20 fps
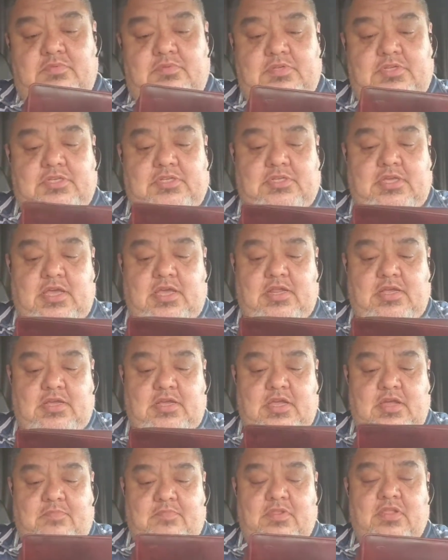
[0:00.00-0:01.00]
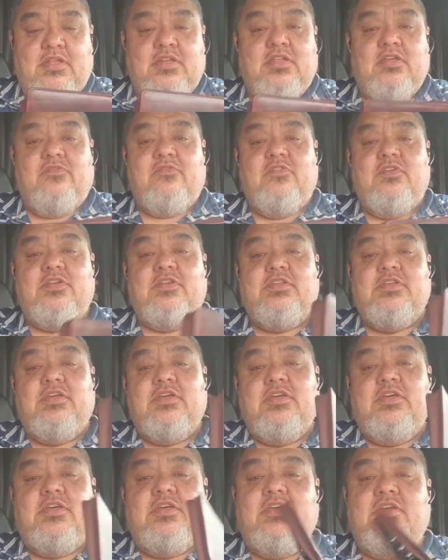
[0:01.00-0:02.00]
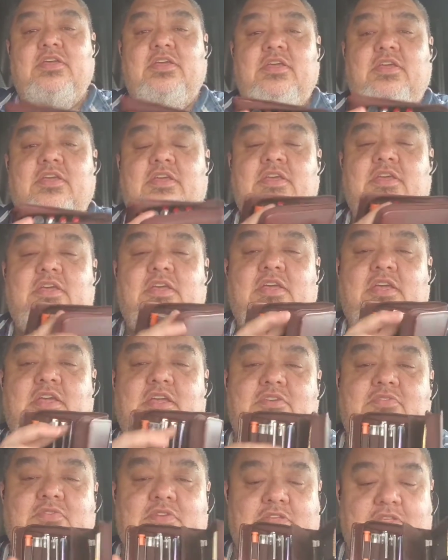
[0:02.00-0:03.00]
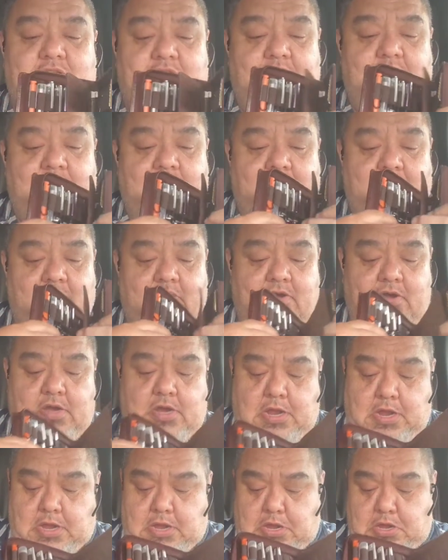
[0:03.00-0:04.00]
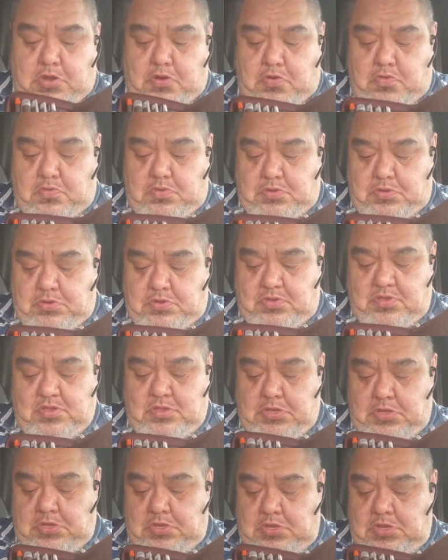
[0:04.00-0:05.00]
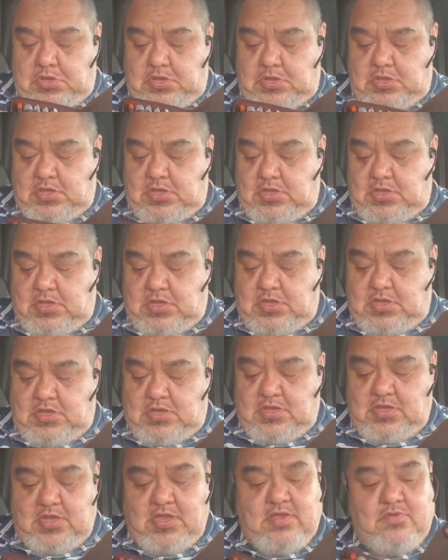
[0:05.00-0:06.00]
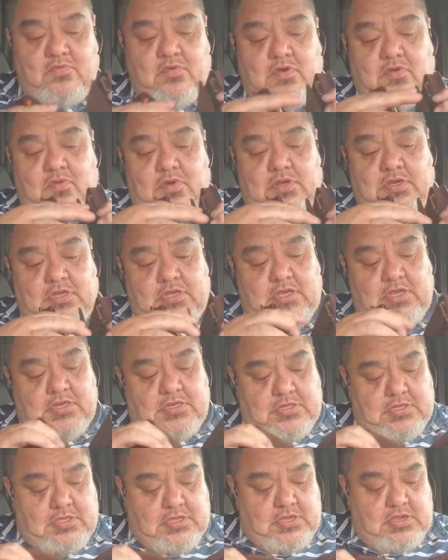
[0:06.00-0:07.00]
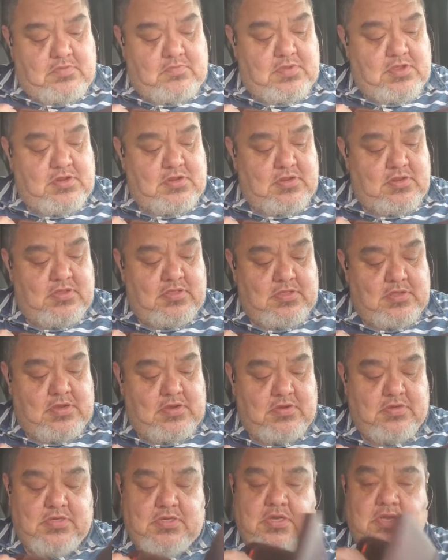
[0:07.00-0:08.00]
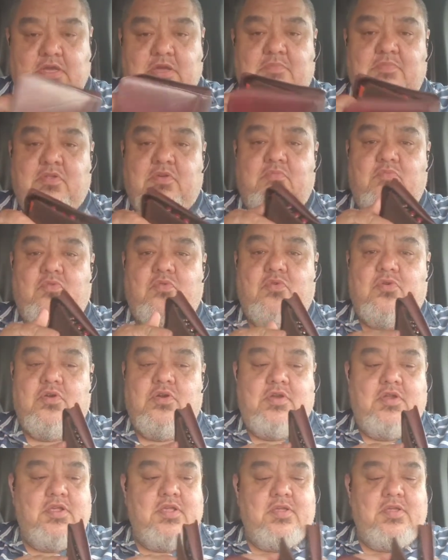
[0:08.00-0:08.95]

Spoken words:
She's got a couple of different entries in there now, and we're going to get to them, and there's a couple more.